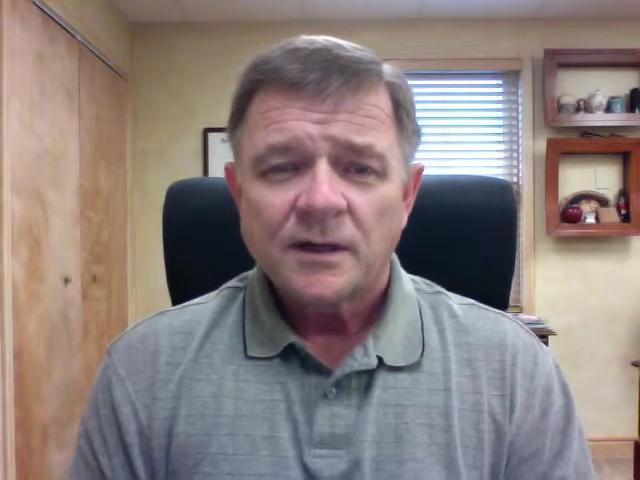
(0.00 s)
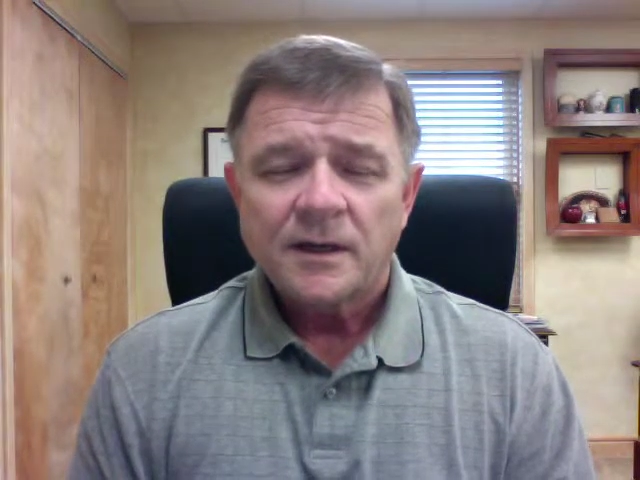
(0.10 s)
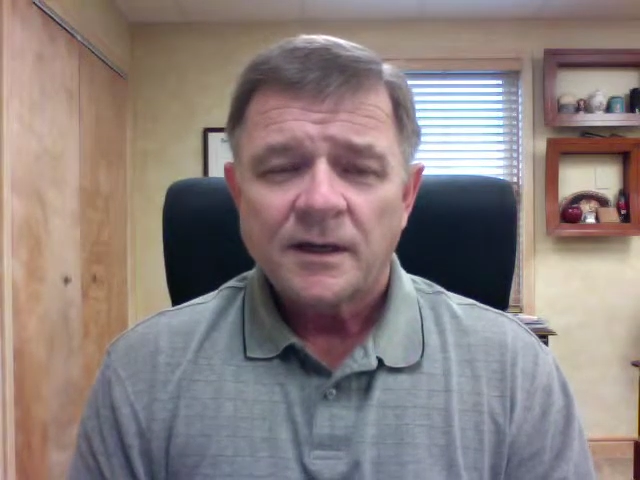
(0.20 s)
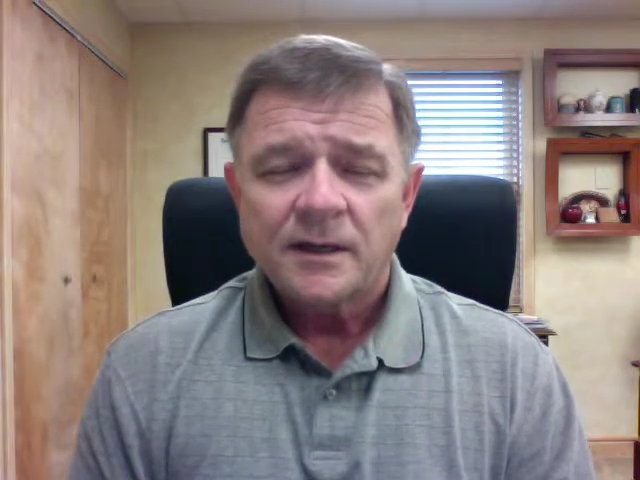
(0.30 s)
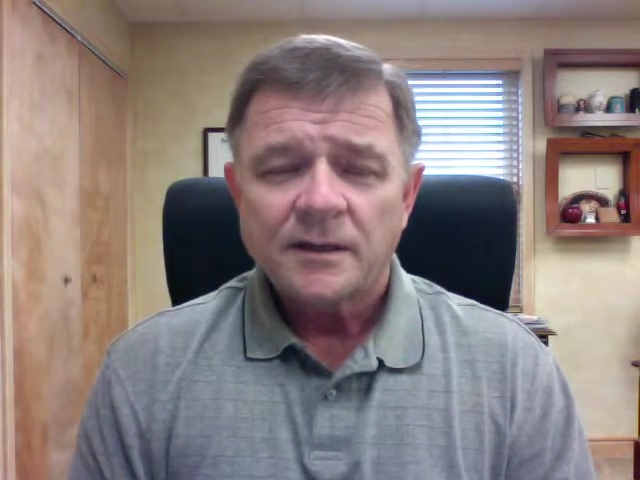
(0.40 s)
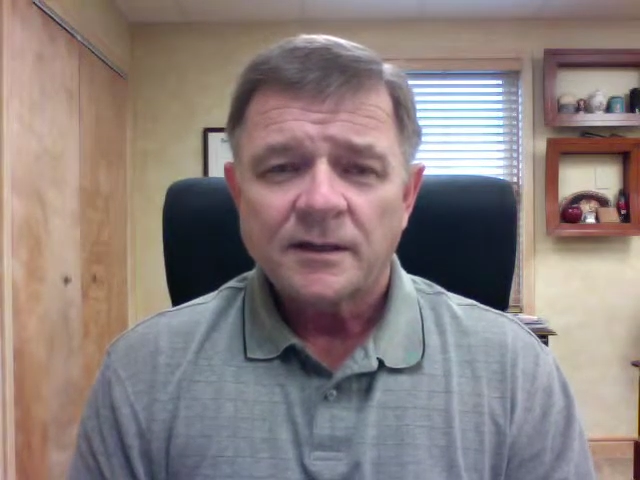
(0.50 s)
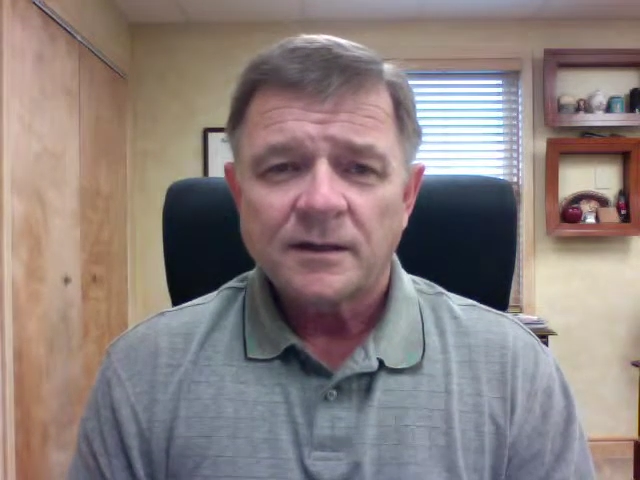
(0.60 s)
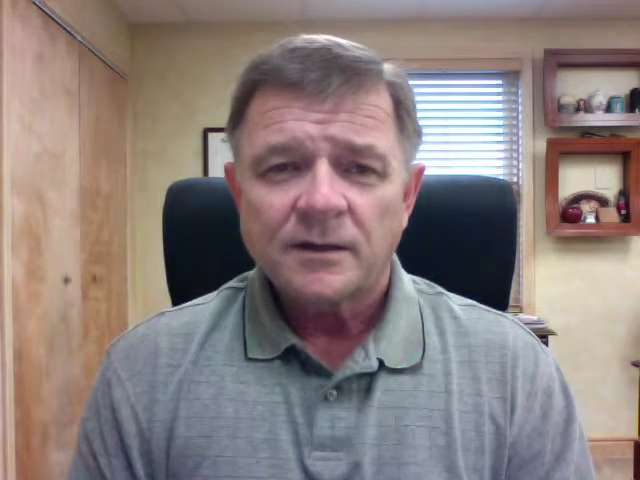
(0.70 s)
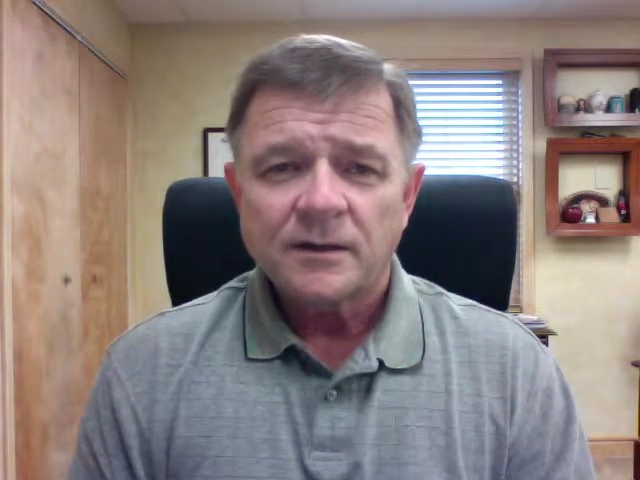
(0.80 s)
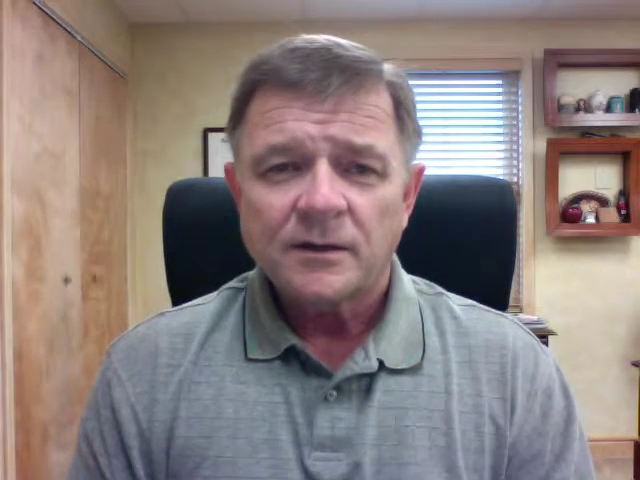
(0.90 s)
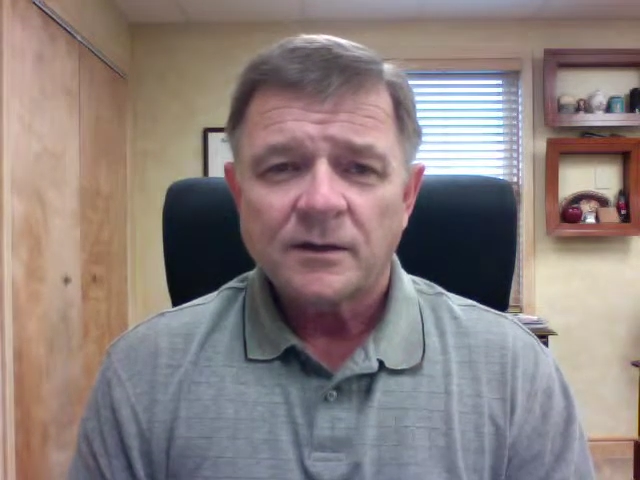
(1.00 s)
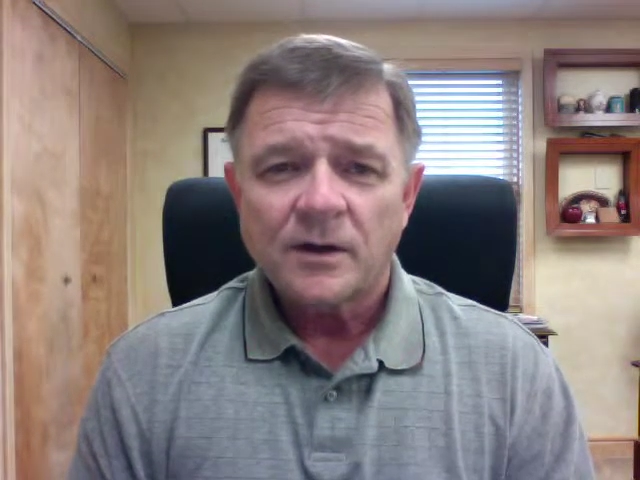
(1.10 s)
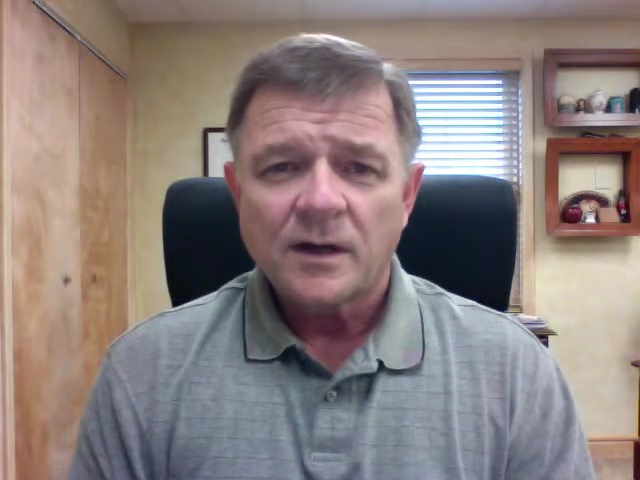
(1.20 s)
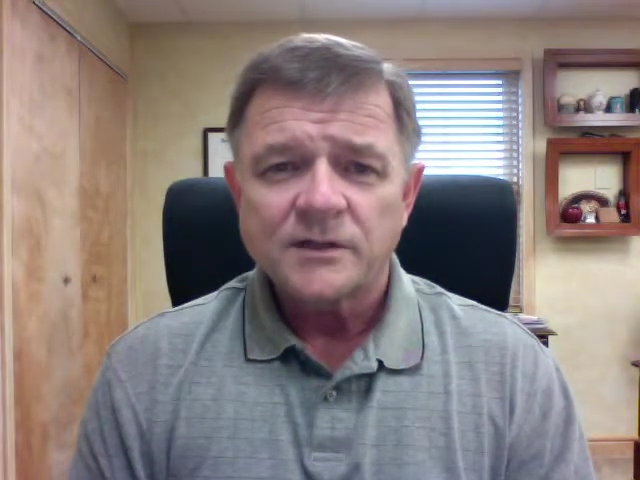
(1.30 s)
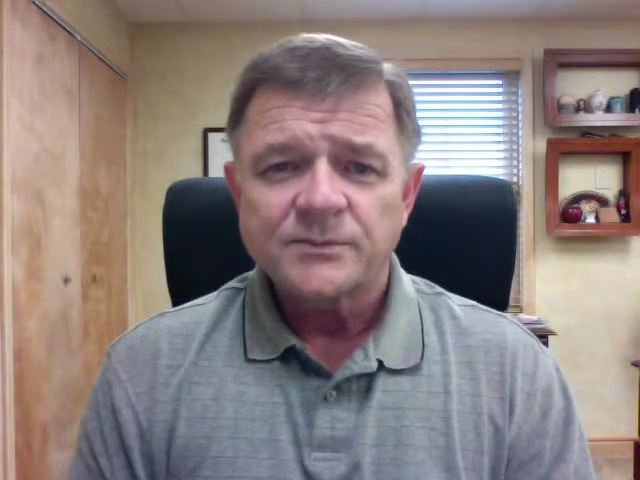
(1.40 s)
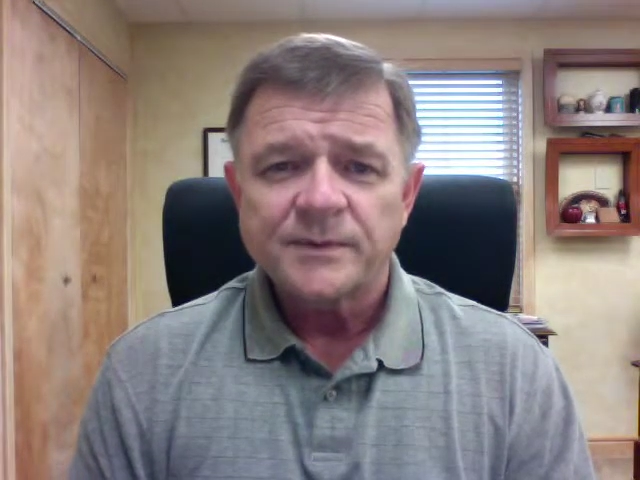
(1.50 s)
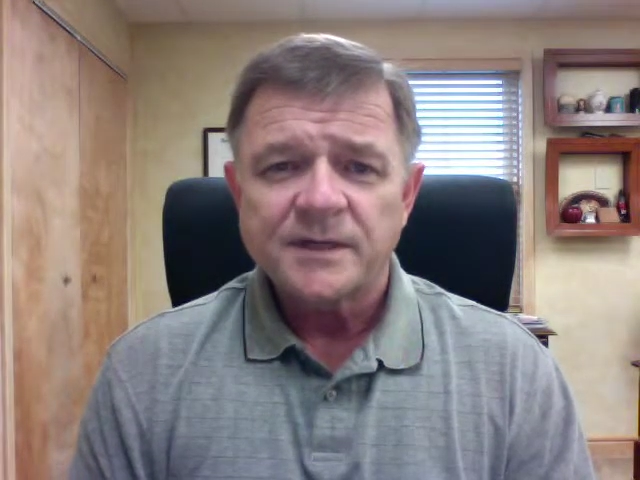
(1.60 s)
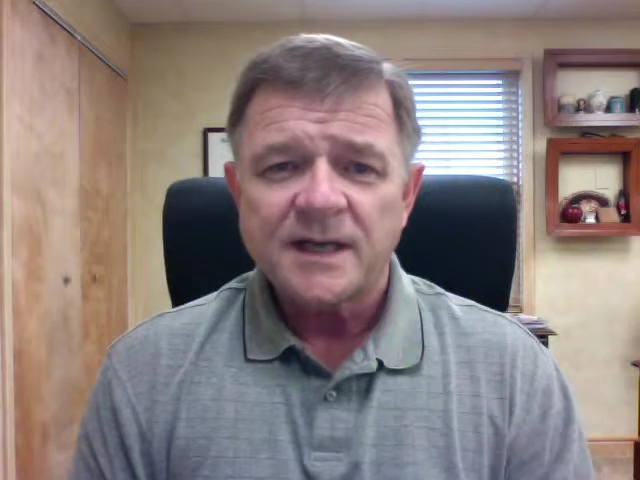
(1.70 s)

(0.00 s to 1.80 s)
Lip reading: and her husband